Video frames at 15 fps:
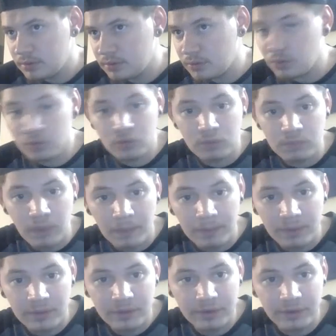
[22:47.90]
Oh, my
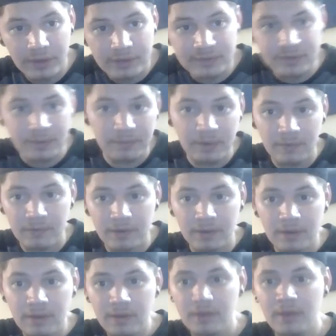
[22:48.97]
brother Craig's coming over.
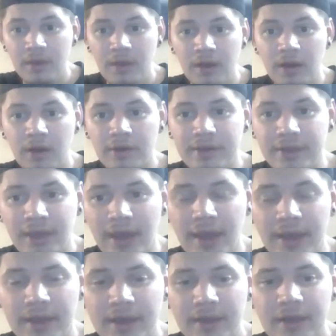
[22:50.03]

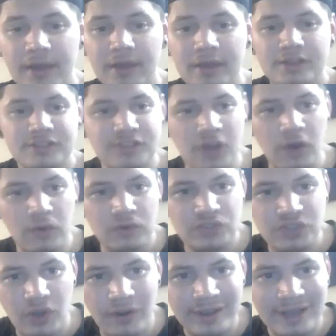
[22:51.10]
Okay. So,
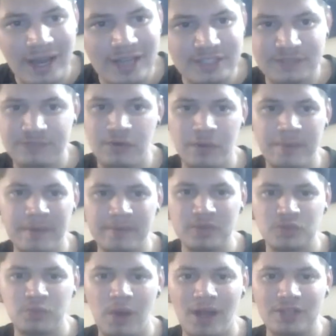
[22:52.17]
sorry, guys. The 4 people who's
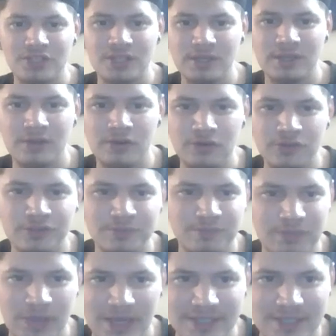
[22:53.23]
watching, who's,
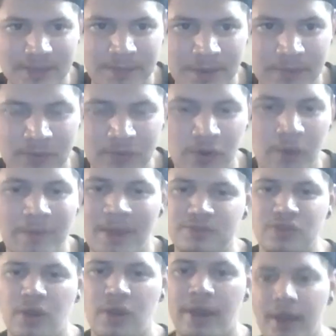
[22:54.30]
like I said, people who know me, I'm
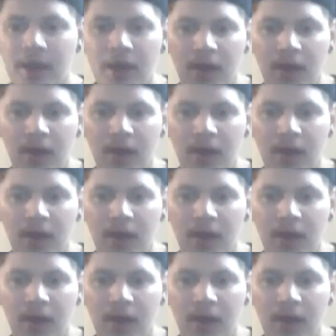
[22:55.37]
sorry.